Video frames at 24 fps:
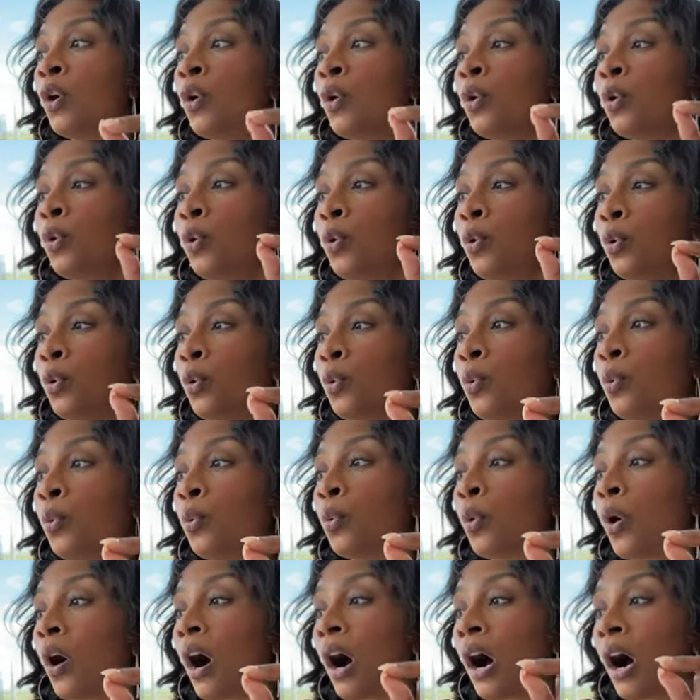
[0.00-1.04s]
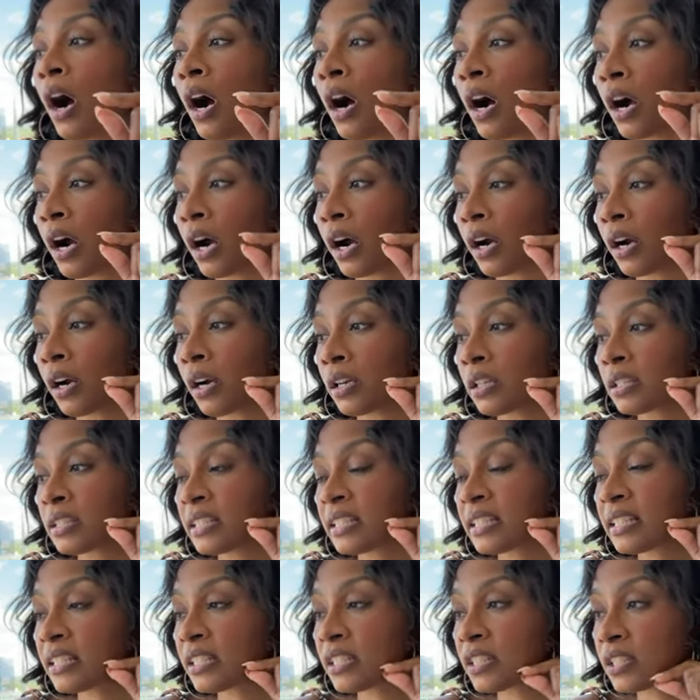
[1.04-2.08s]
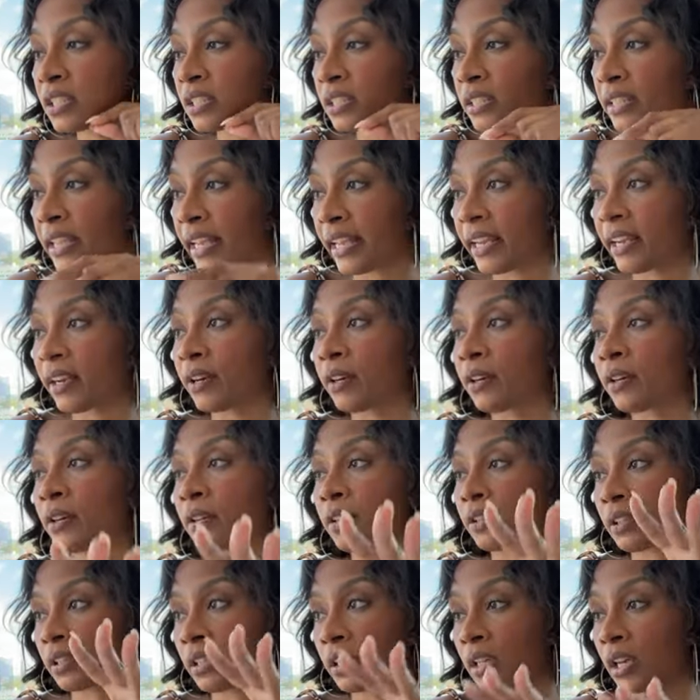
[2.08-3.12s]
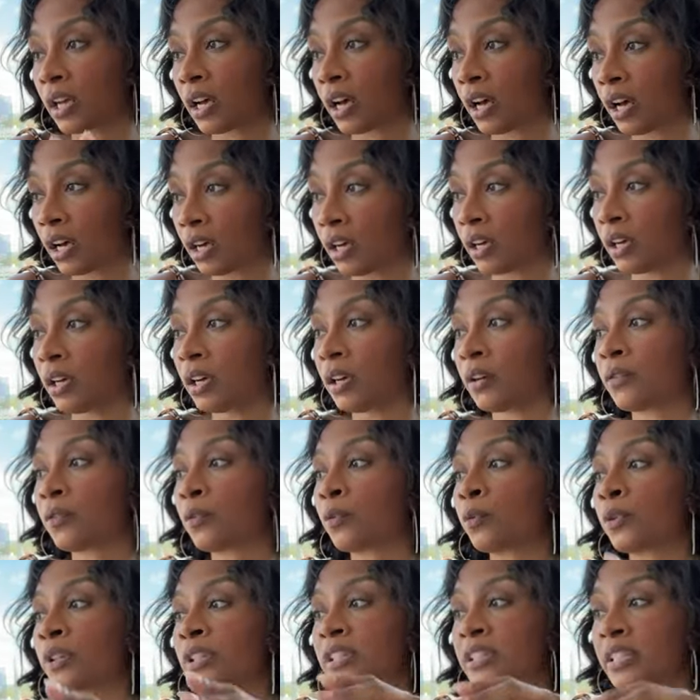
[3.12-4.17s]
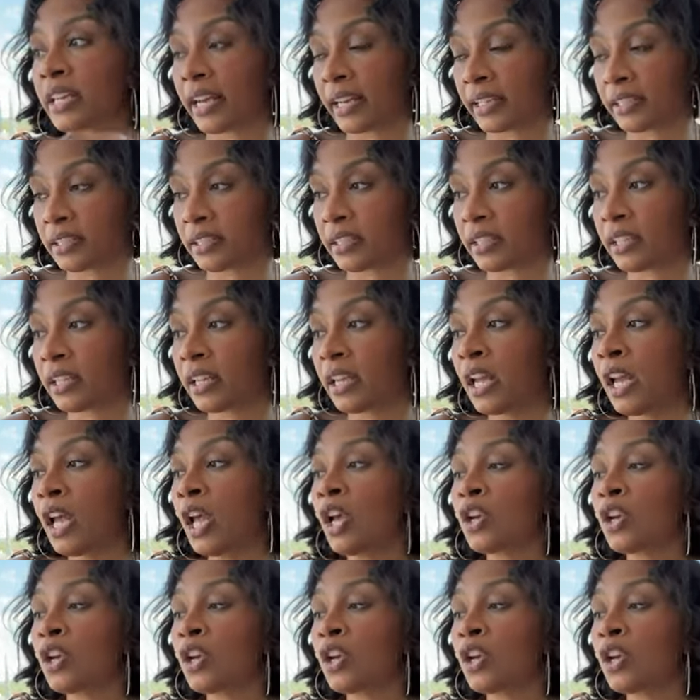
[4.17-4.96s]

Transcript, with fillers: who are scared of rejection.